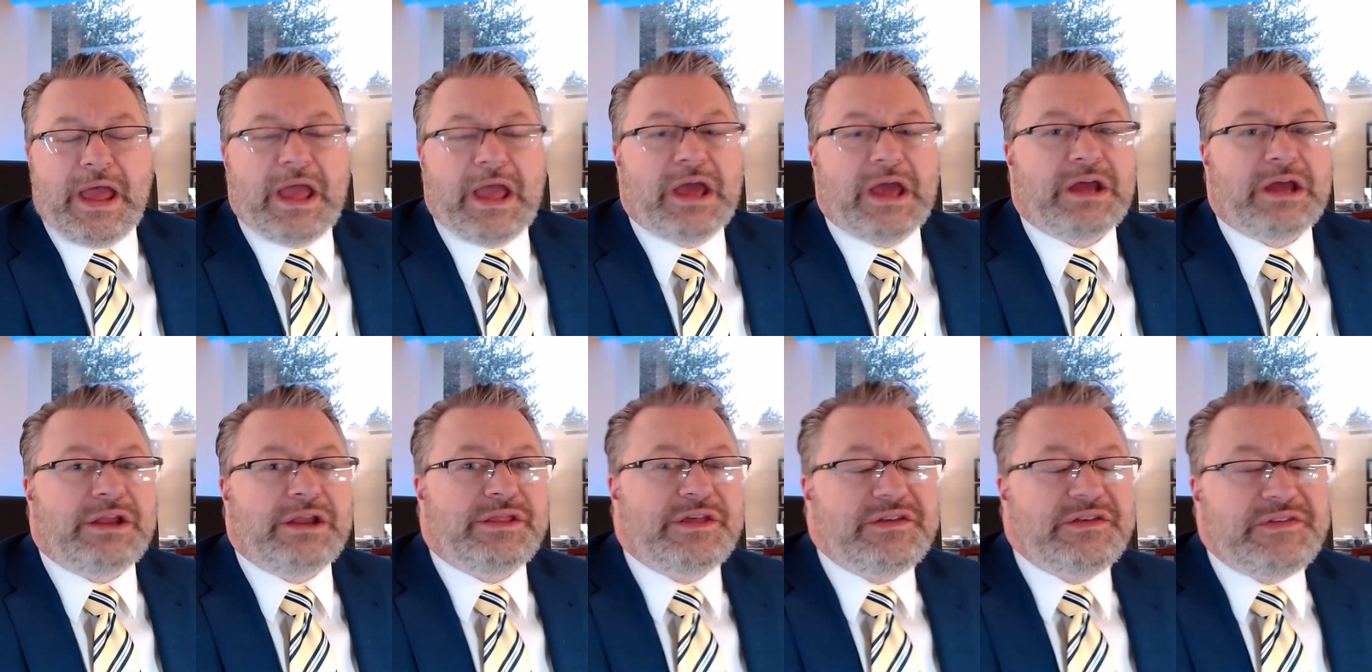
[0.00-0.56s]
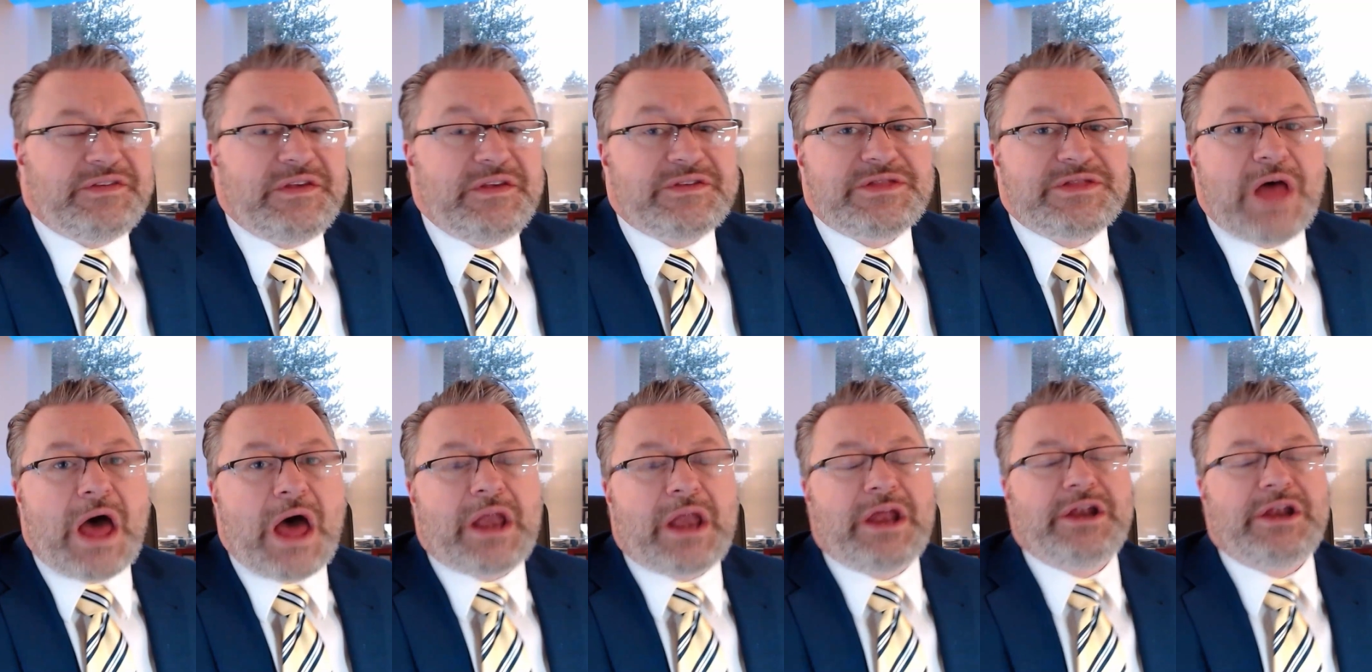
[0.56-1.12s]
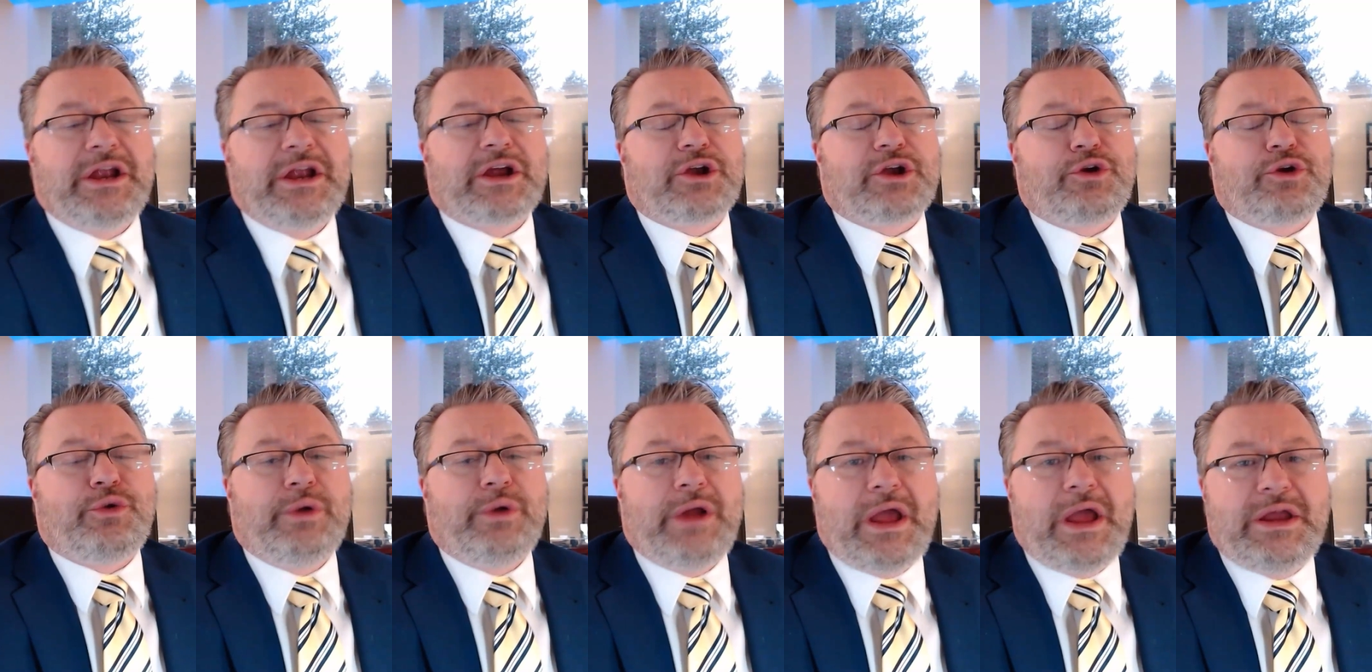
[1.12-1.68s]
And this is not a
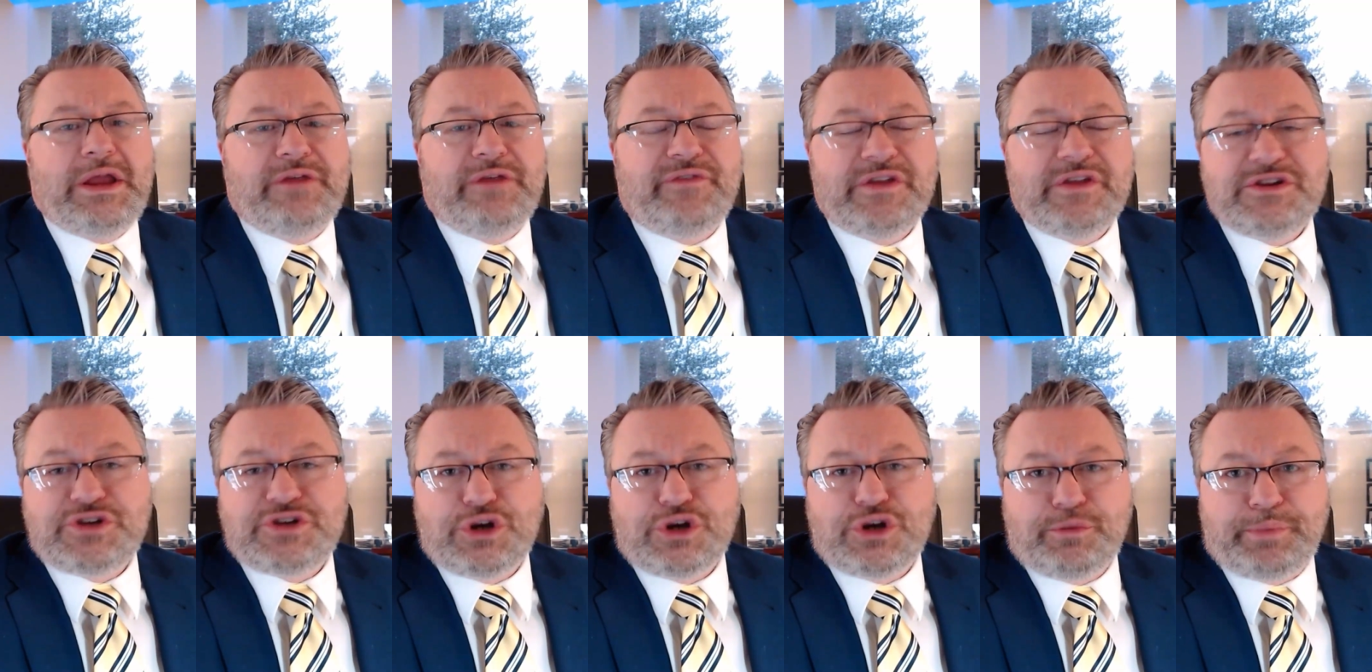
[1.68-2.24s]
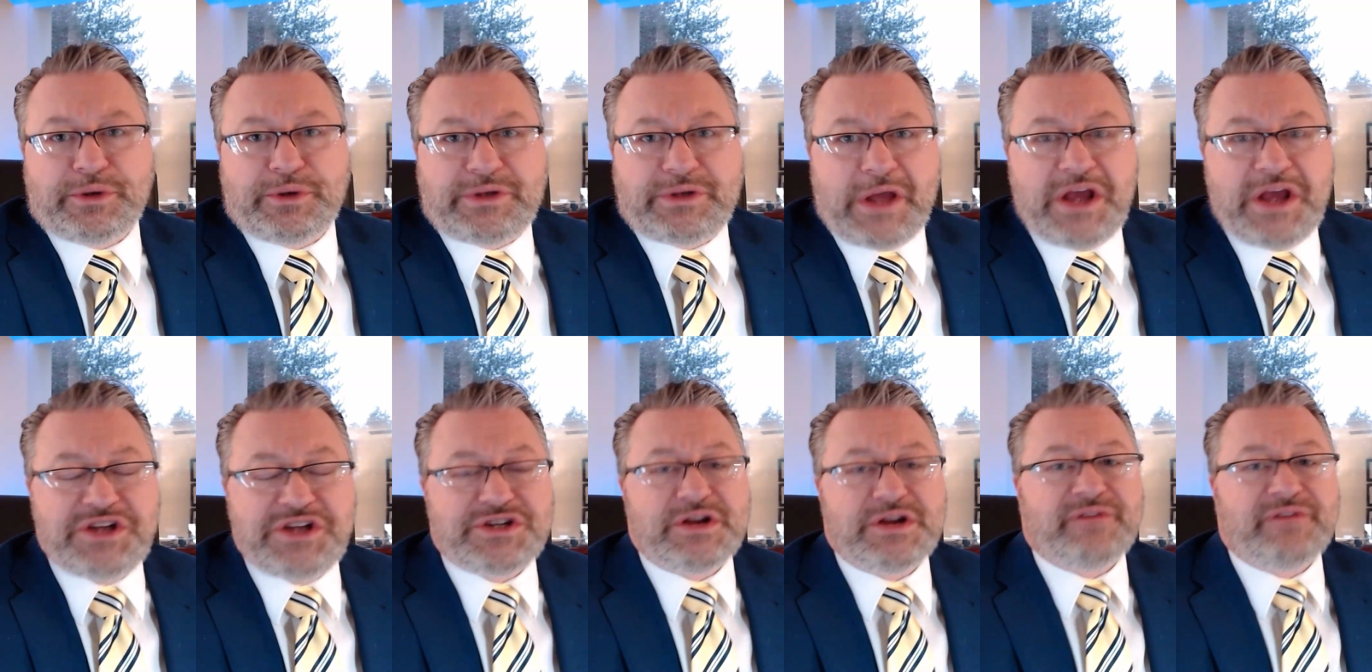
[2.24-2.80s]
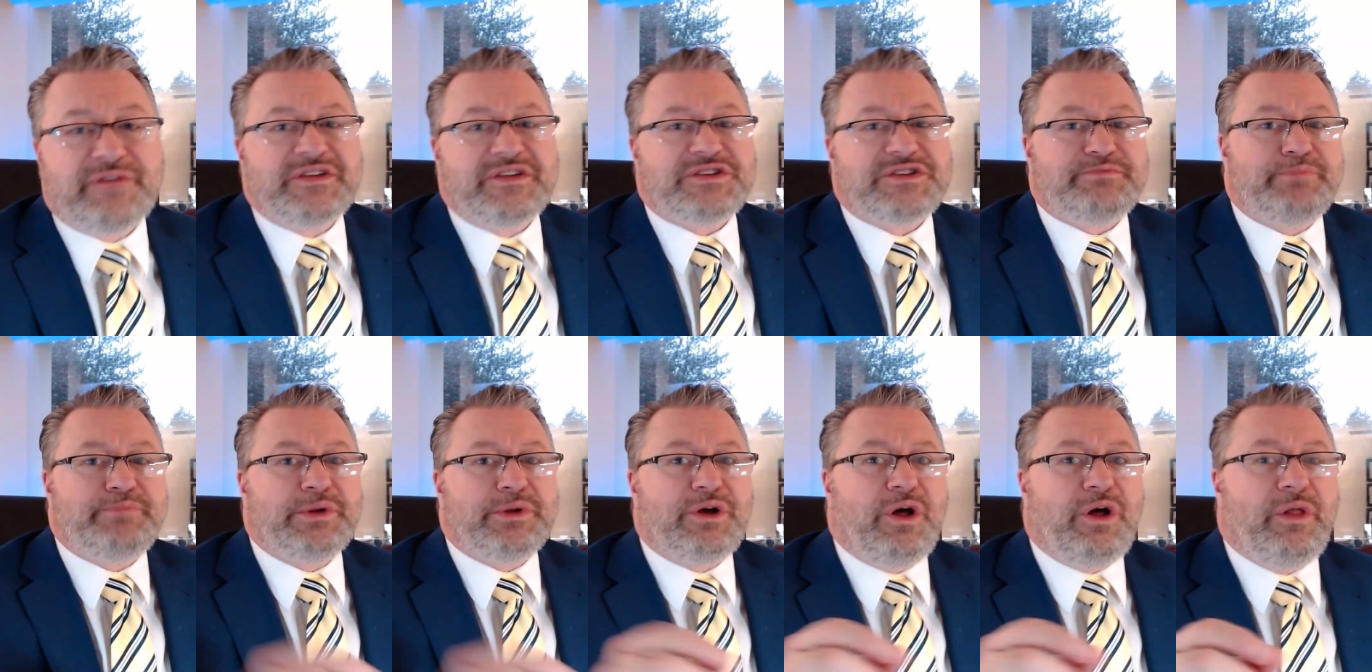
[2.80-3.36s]
creative interpretation of this
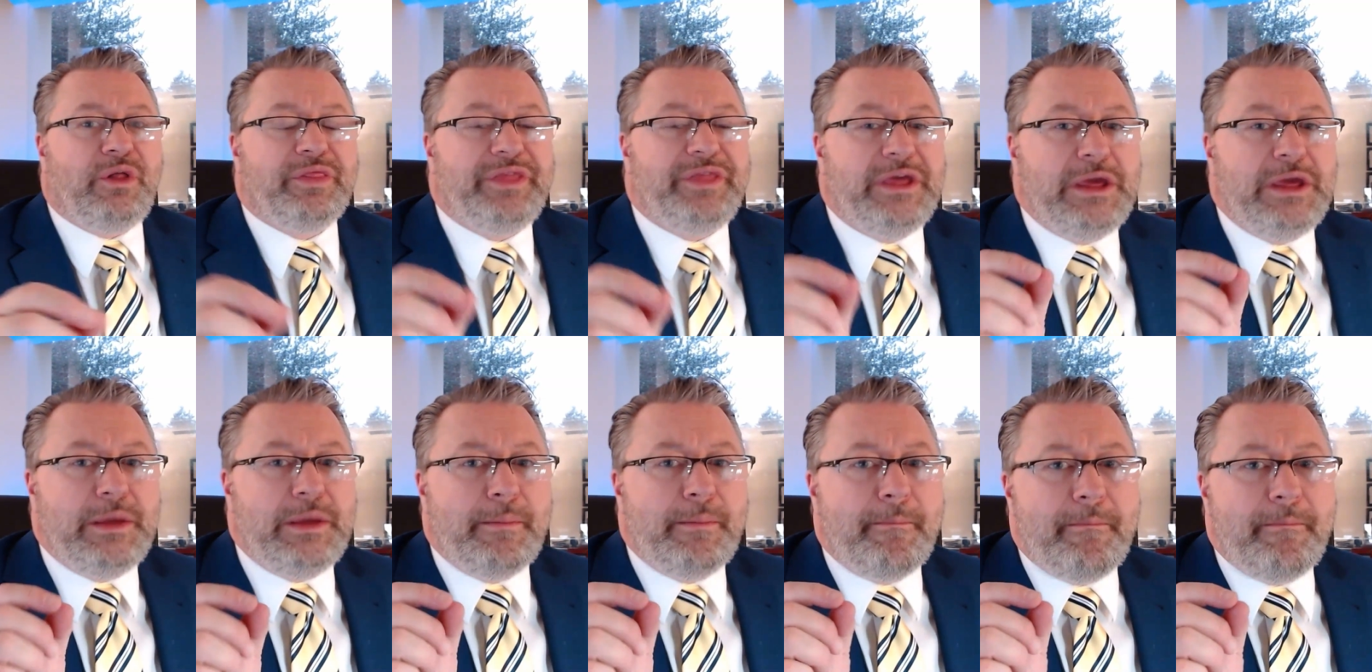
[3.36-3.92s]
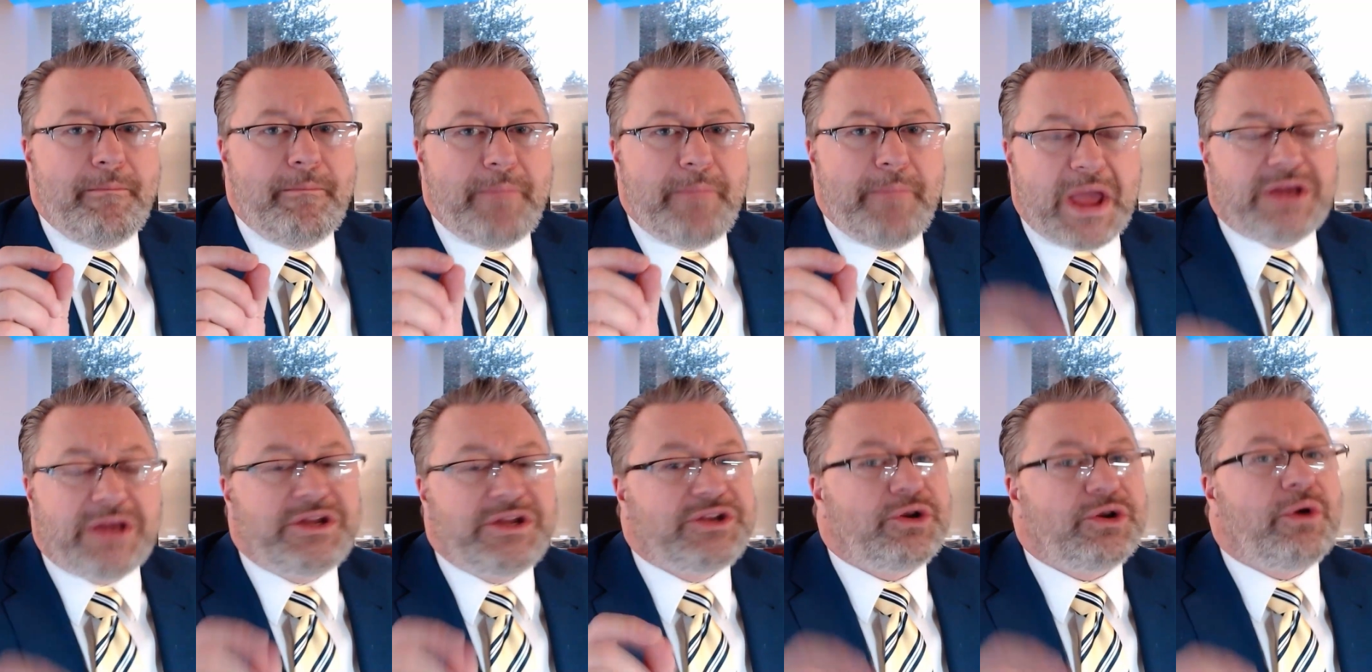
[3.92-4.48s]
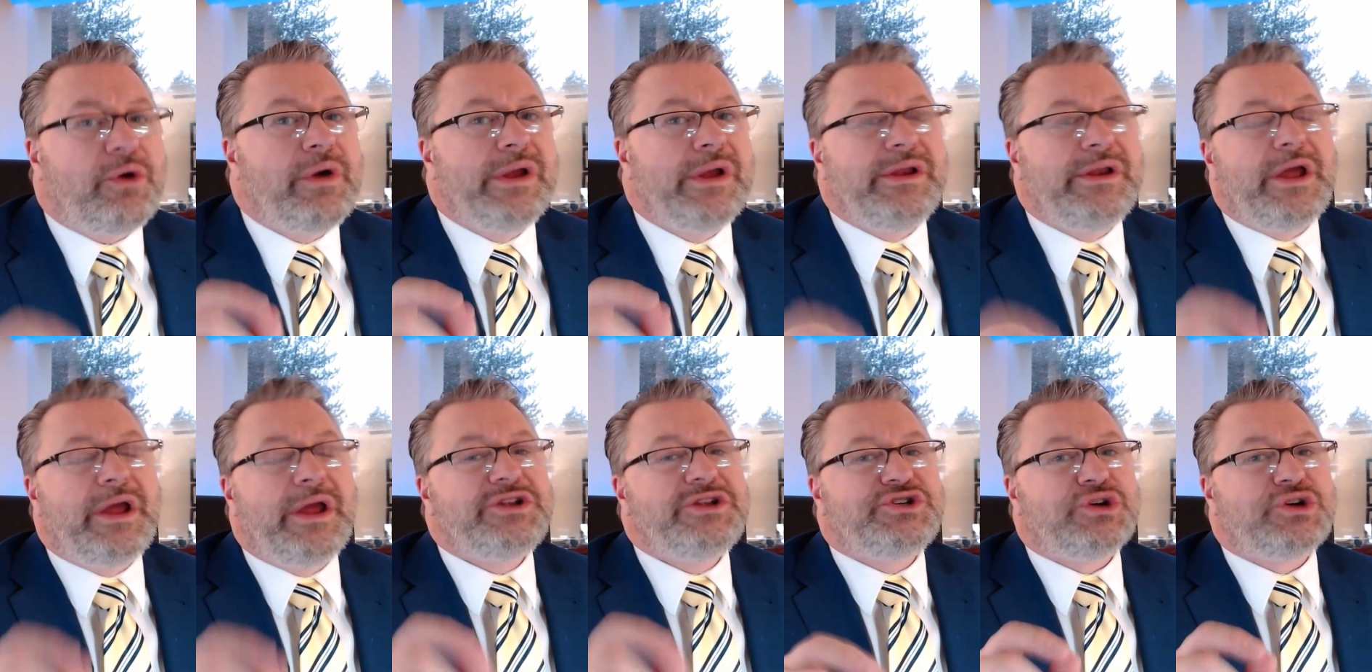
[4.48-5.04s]
bill. The mandatory
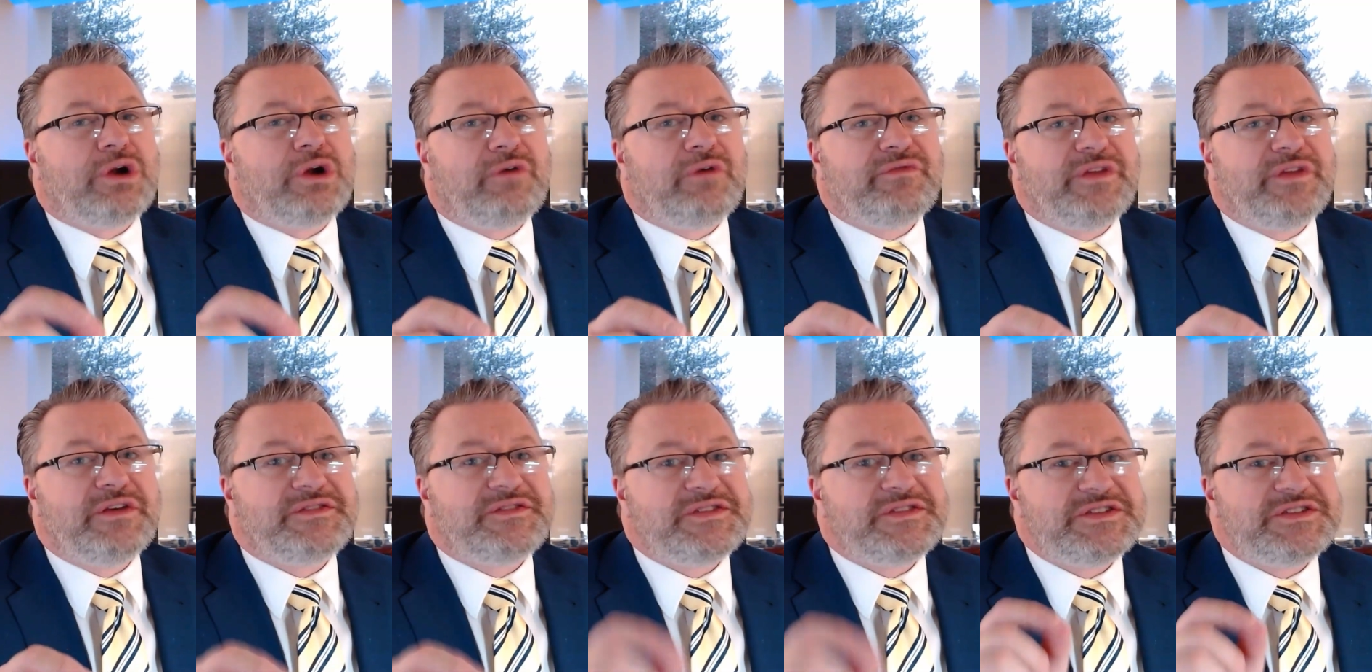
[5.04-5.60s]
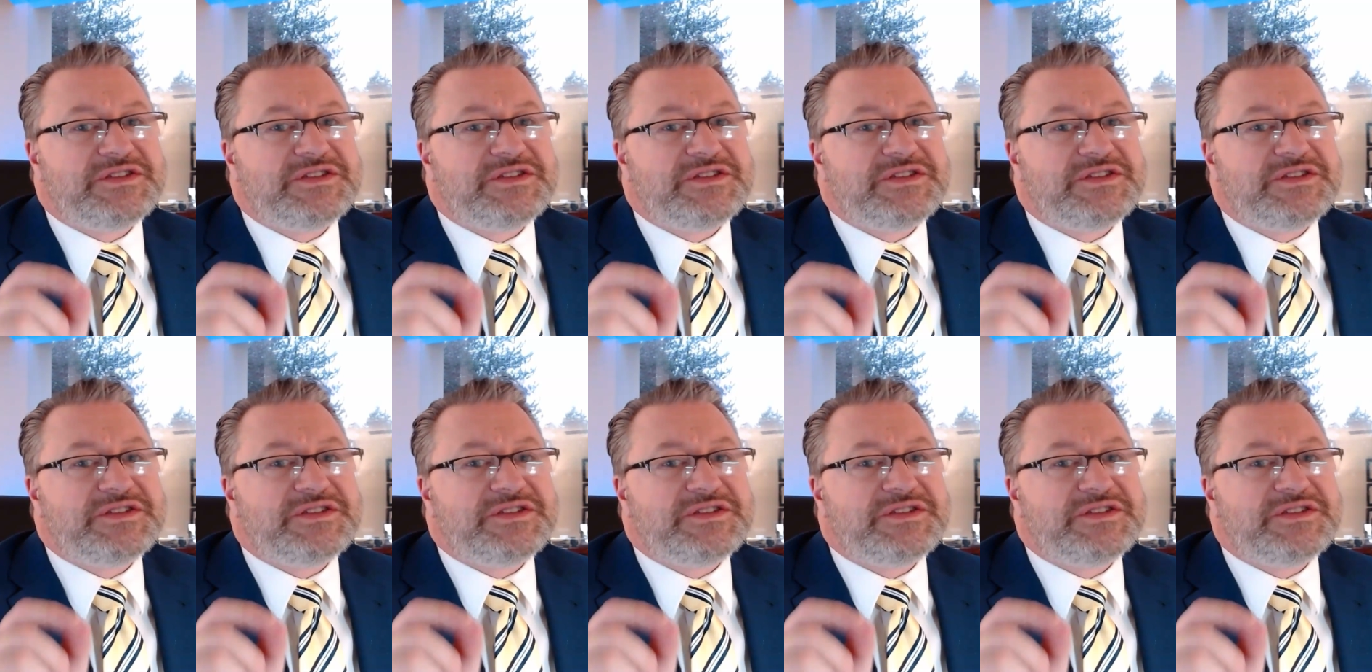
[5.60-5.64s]
nature of this